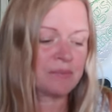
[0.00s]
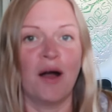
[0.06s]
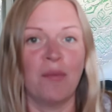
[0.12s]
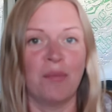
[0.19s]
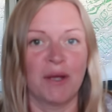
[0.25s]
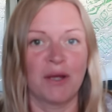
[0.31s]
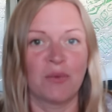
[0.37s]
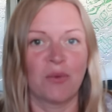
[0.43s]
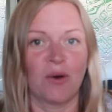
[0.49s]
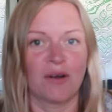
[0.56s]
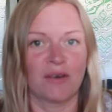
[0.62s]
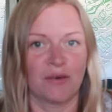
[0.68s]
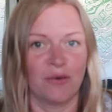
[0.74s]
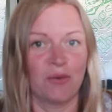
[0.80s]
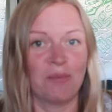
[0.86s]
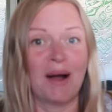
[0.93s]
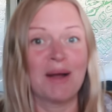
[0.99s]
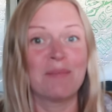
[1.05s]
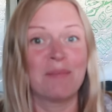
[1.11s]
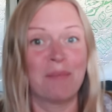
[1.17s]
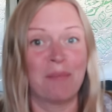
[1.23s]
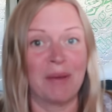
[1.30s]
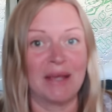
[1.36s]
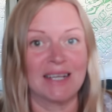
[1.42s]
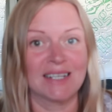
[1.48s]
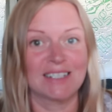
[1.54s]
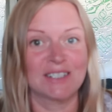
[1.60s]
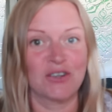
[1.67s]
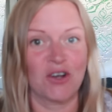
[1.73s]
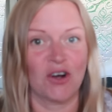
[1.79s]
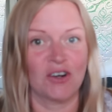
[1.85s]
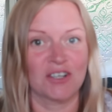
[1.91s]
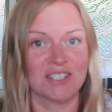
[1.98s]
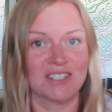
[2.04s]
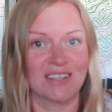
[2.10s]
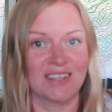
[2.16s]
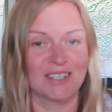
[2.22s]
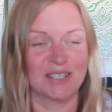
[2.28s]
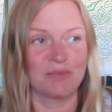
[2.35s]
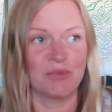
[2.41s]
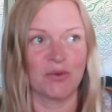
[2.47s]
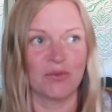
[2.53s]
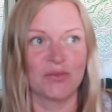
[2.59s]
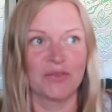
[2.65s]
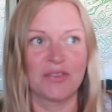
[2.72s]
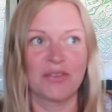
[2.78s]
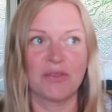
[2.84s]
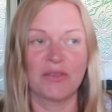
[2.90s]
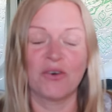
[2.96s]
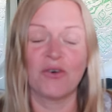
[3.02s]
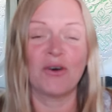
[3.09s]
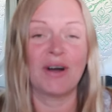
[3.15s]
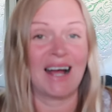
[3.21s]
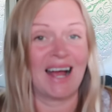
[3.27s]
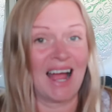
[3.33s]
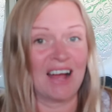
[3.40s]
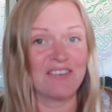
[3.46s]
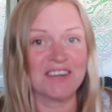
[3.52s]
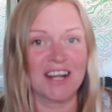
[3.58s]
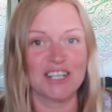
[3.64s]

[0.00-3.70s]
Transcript: A big one, or my biggest cost this month, I haven't